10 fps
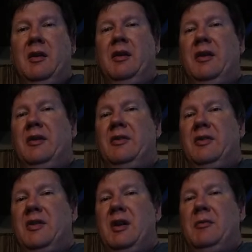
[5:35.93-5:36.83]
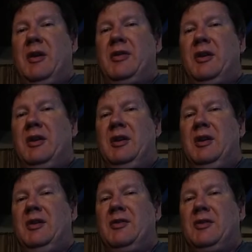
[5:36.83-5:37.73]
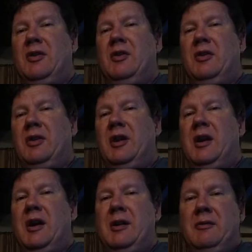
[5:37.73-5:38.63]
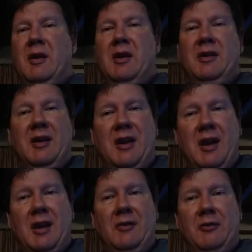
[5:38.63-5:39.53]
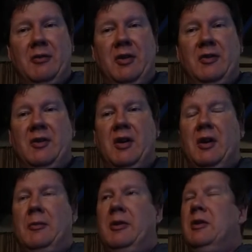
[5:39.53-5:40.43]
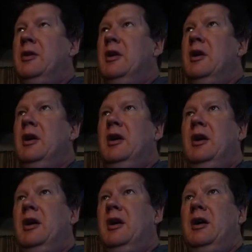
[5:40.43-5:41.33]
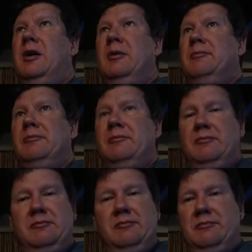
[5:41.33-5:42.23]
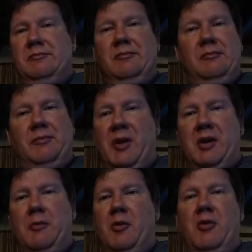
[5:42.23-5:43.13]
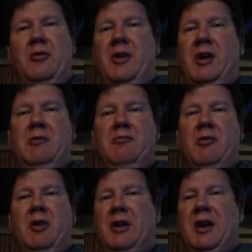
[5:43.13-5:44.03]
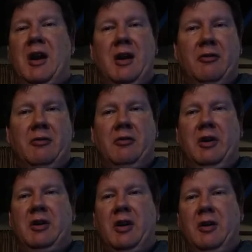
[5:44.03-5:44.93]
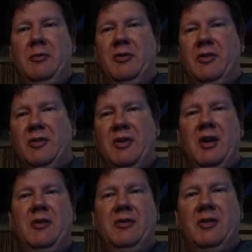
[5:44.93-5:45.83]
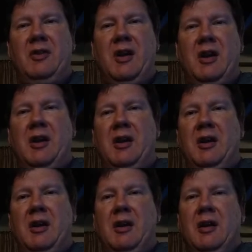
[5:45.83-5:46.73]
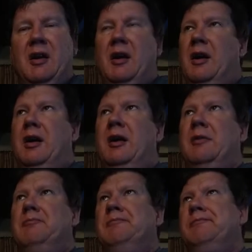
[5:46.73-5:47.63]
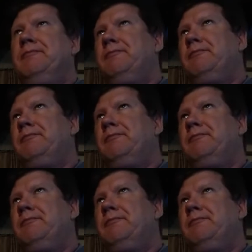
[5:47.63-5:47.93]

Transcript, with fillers: You know, there's a team I think you need to start looking at. The cavalry's coming. Um, pick a movie where the cavalry comes and saves the day. Um,